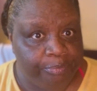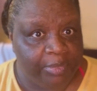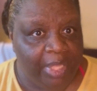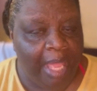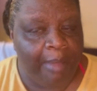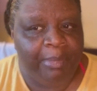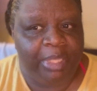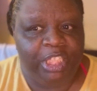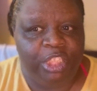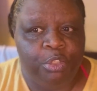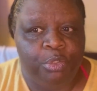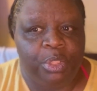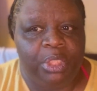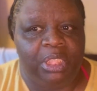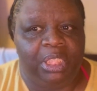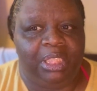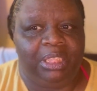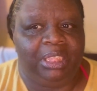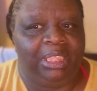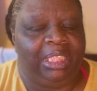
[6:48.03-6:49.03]
I mean, you
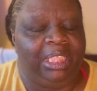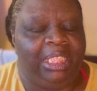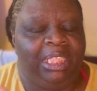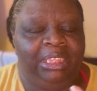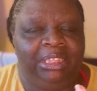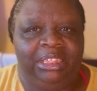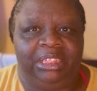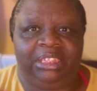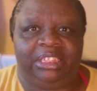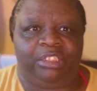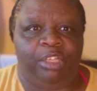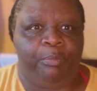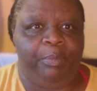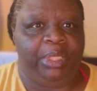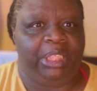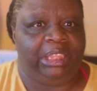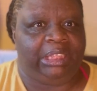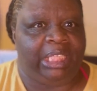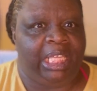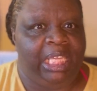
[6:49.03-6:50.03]
could, it's just so
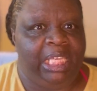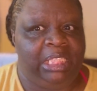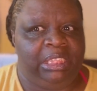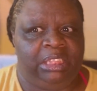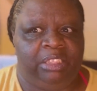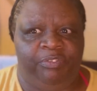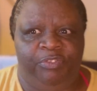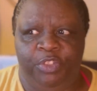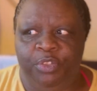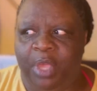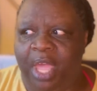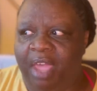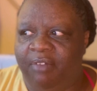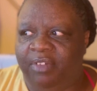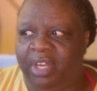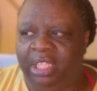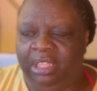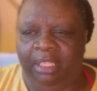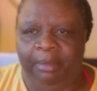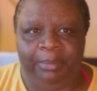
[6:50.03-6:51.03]
many things if you have
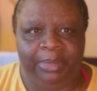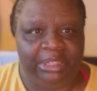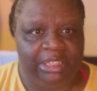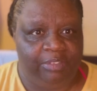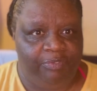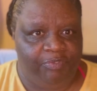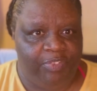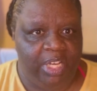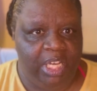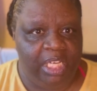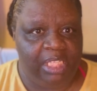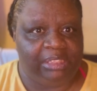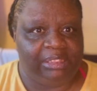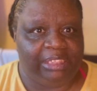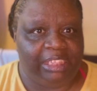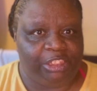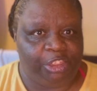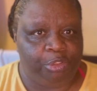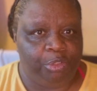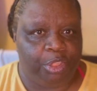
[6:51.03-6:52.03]
unlimited funds
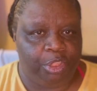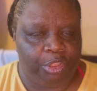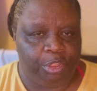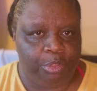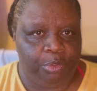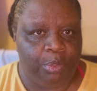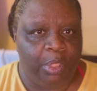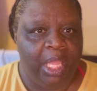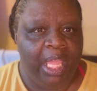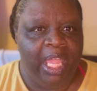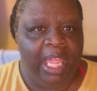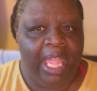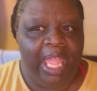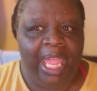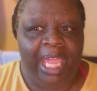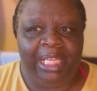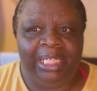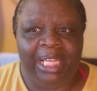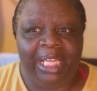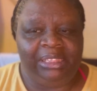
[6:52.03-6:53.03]
that you could do.
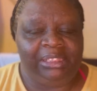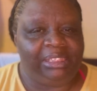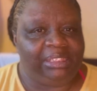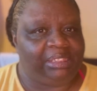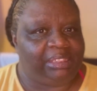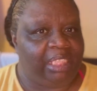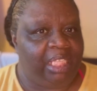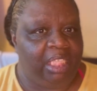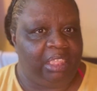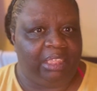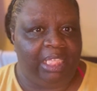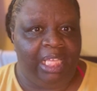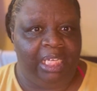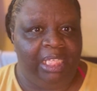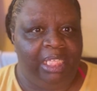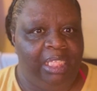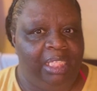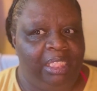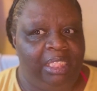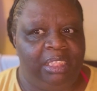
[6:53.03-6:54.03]
And I just think that
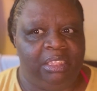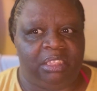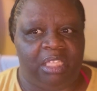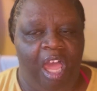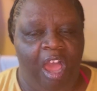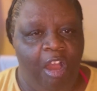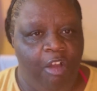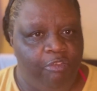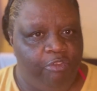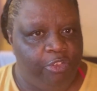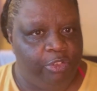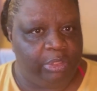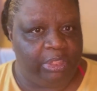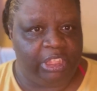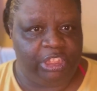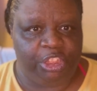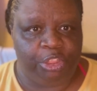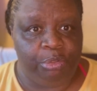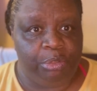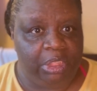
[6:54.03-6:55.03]
it is awful
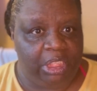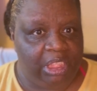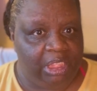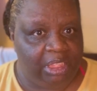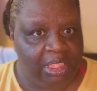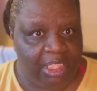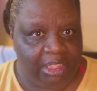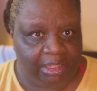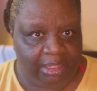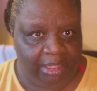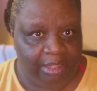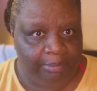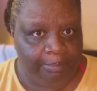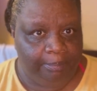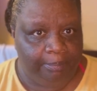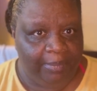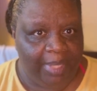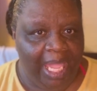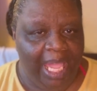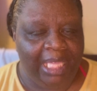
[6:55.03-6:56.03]
that you did nothing.
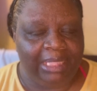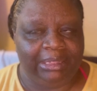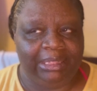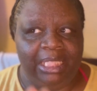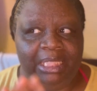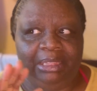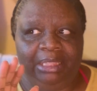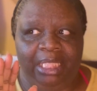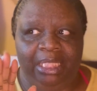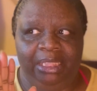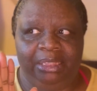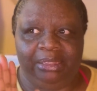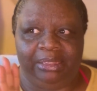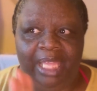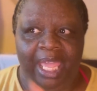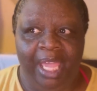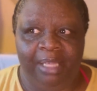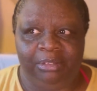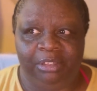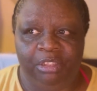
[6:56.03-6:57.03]
I think that is
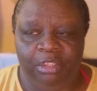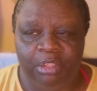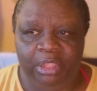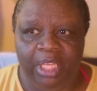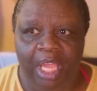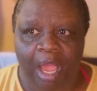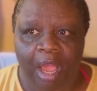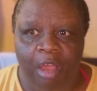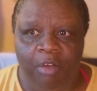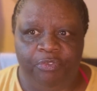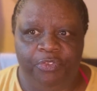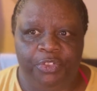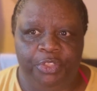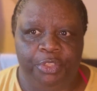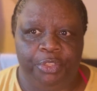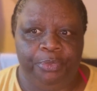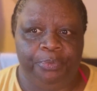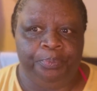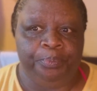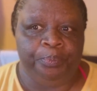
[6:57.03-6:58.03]
absolutely
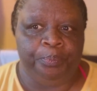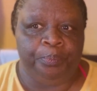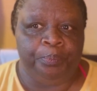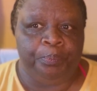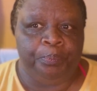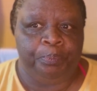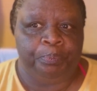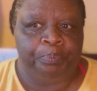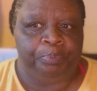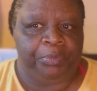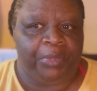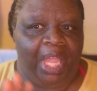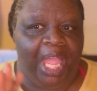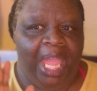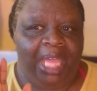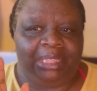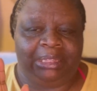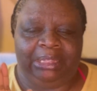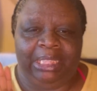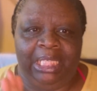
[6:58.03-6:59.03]
awful.
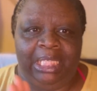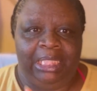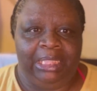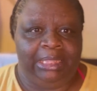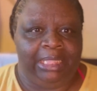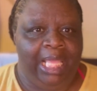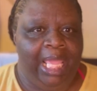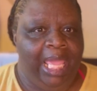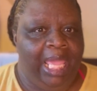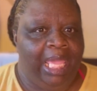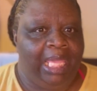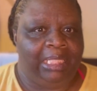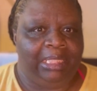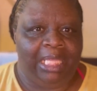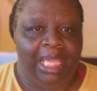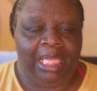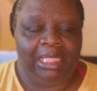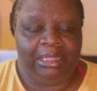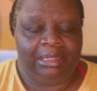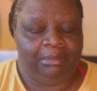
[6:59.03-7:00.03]
I think that
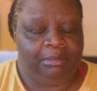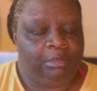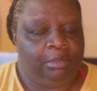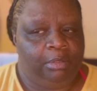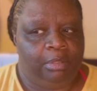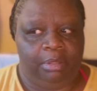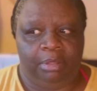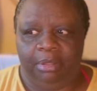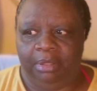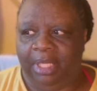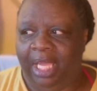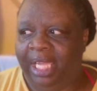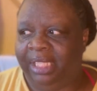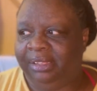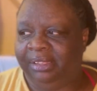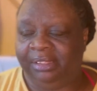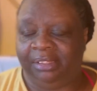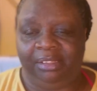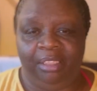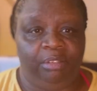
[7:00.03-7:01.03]
I ooh, I
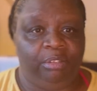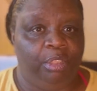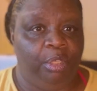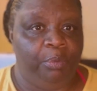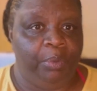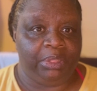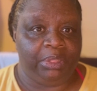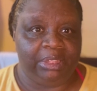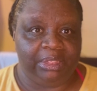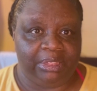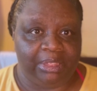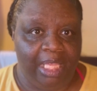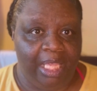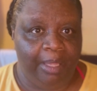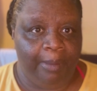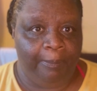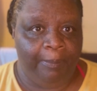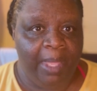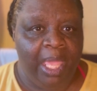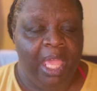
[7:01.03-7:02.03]
just don't know to
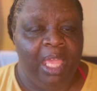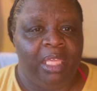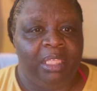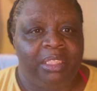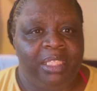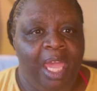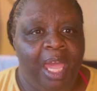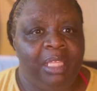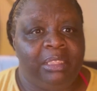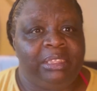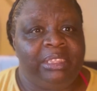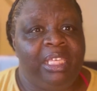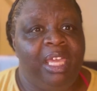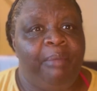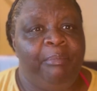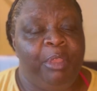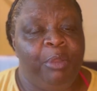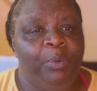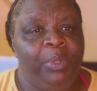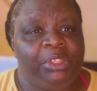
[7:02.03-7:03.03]
say. Y'all
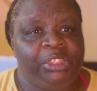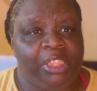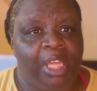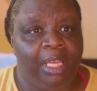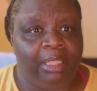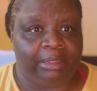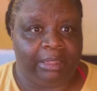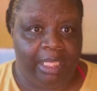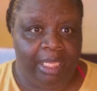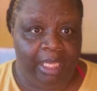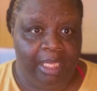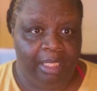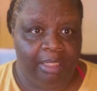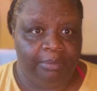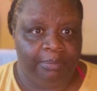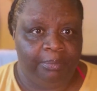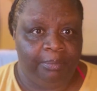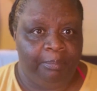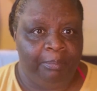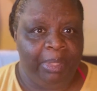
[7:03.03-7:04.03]
tell me what y'all think
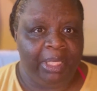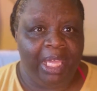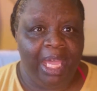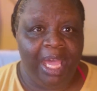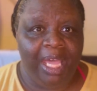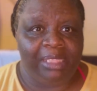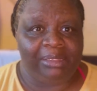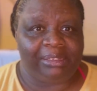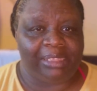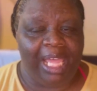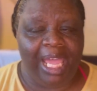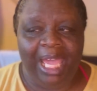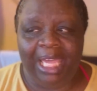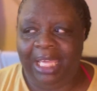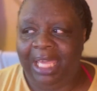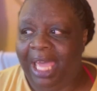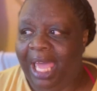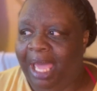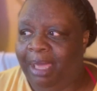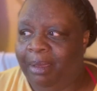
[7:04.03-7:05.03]
because I,
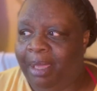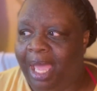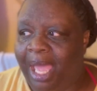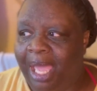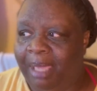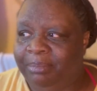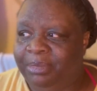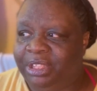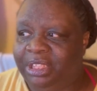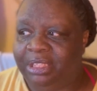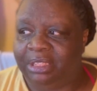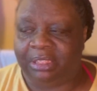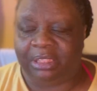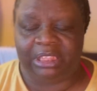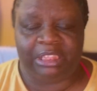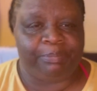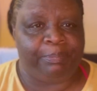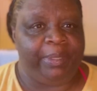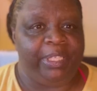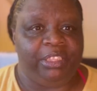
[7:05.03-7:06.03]
I I'm
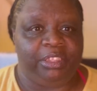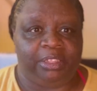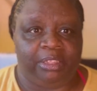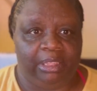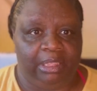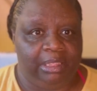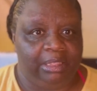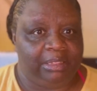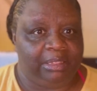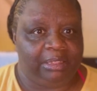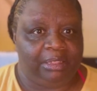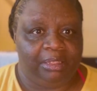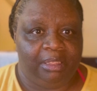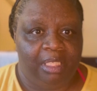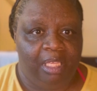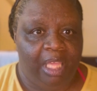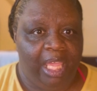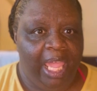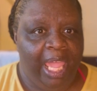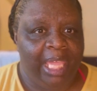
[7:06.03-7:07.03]
just speechless
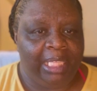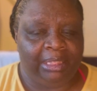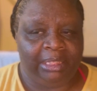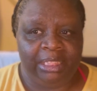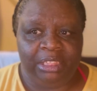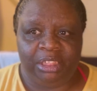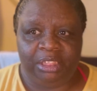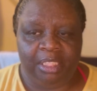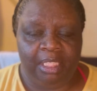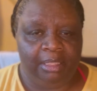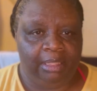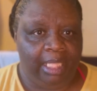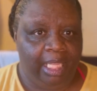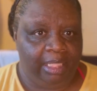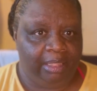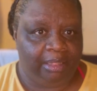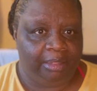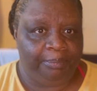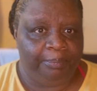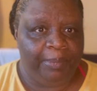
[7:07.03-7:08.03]
at this young
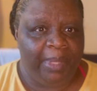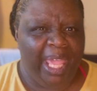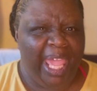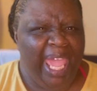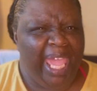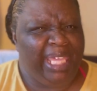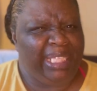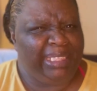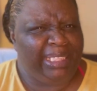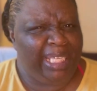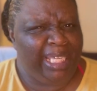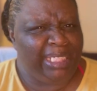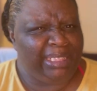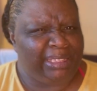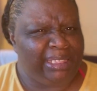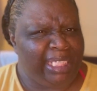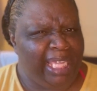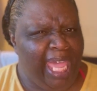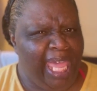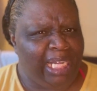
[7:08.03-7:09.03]
lady. And then
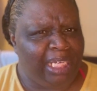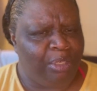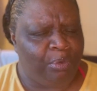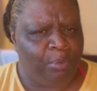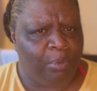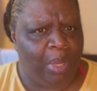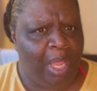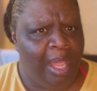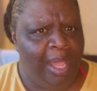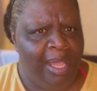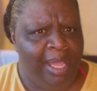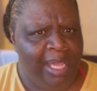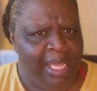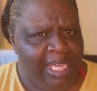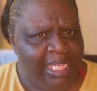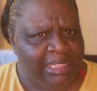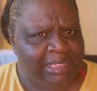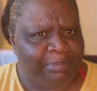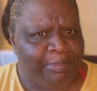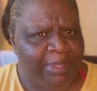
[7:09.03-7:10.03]
she got a, a
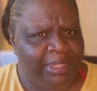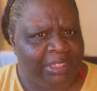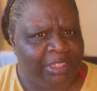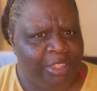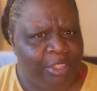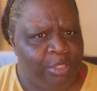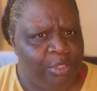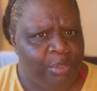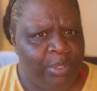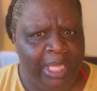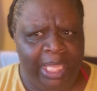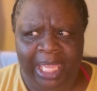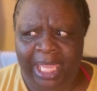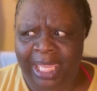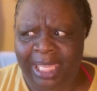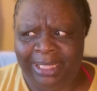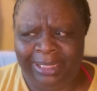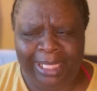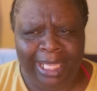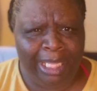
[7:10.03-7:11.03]
husband too. He
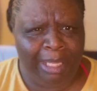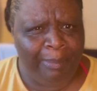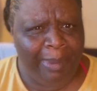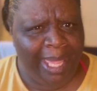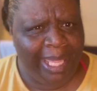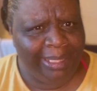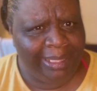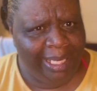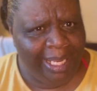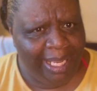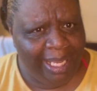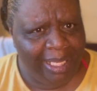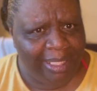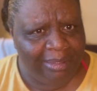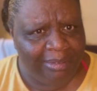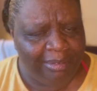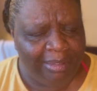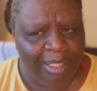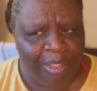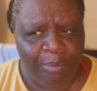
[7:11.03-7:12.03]
ain't think about that.
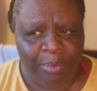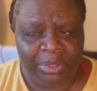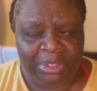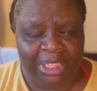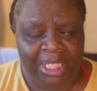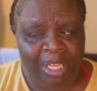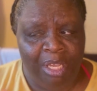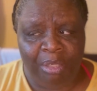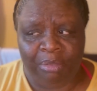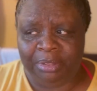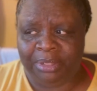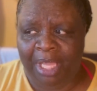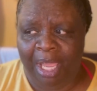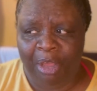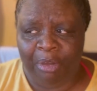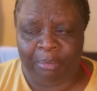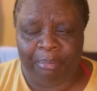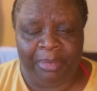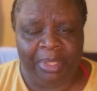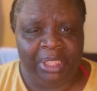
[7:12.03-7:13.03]
Well, she don't
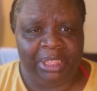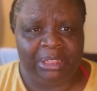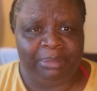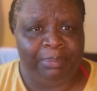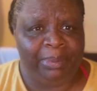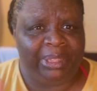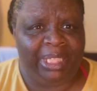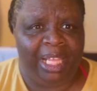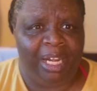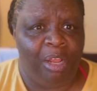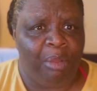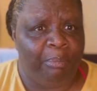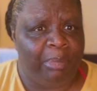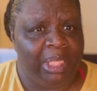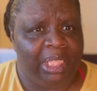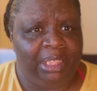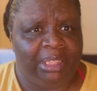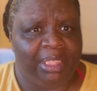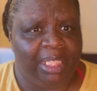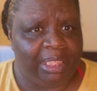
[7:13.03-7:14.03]
talk much, but that don't
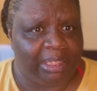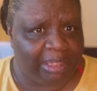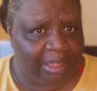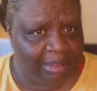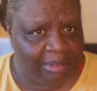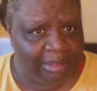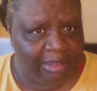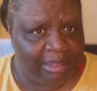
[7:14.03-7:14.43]
mean nothing.